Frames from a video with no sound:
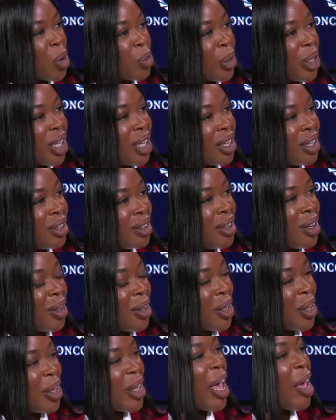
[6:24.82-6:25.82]
we can
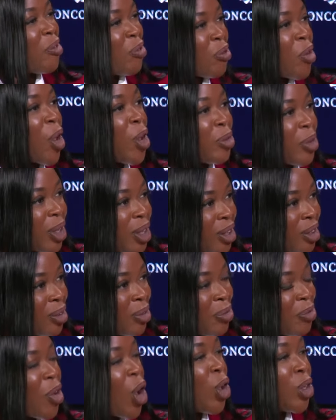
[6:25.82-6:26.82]
get further
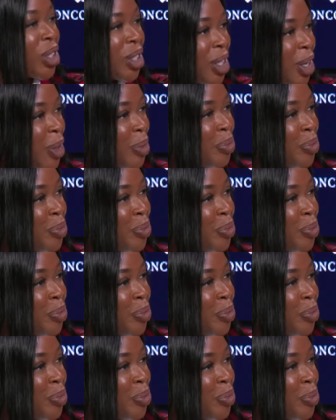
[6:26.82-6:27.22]
faster.